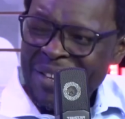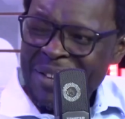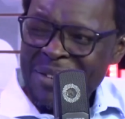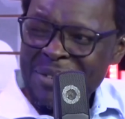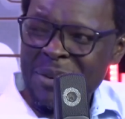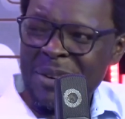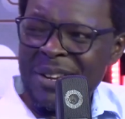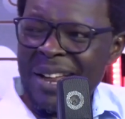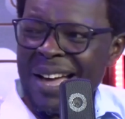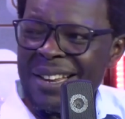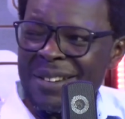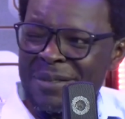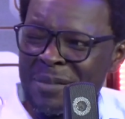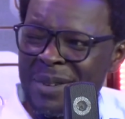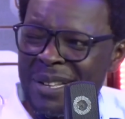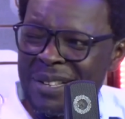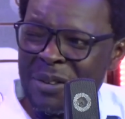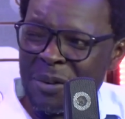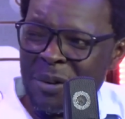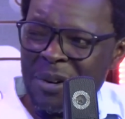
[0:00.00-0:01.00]
So that
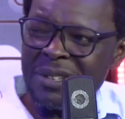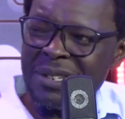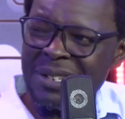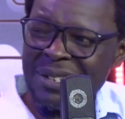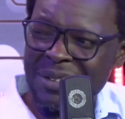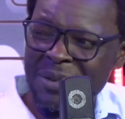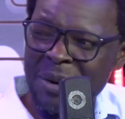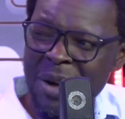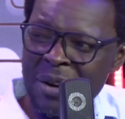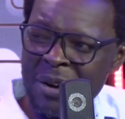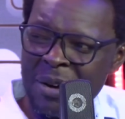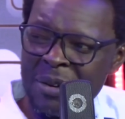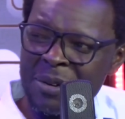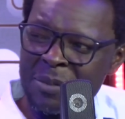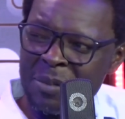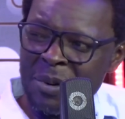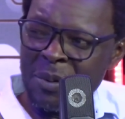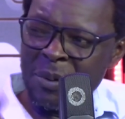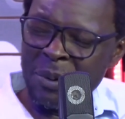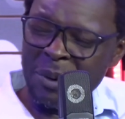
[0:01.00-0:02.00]
means all this while you have
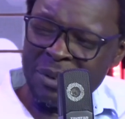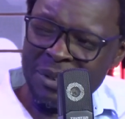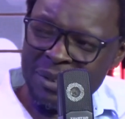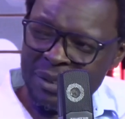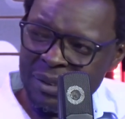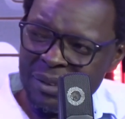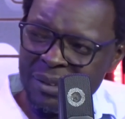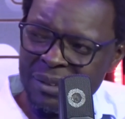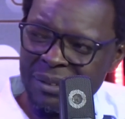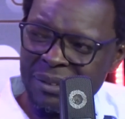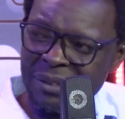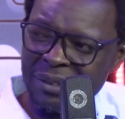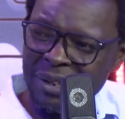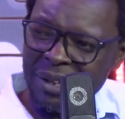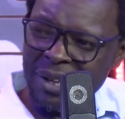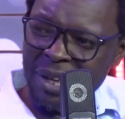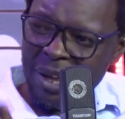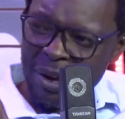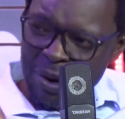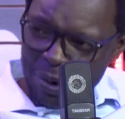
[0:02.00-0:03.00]
not been watching
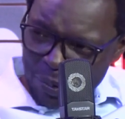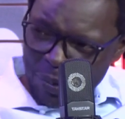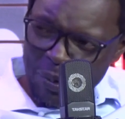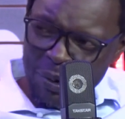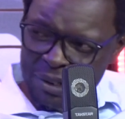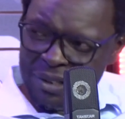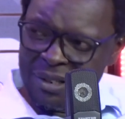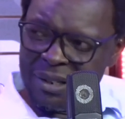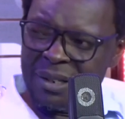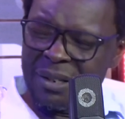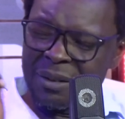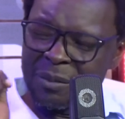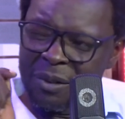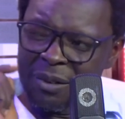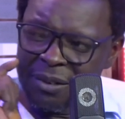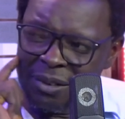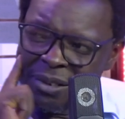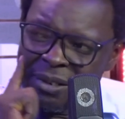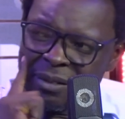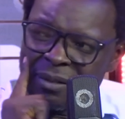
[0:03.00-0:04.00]
him
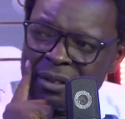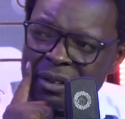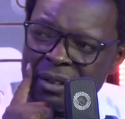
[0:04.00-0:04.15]
on TV.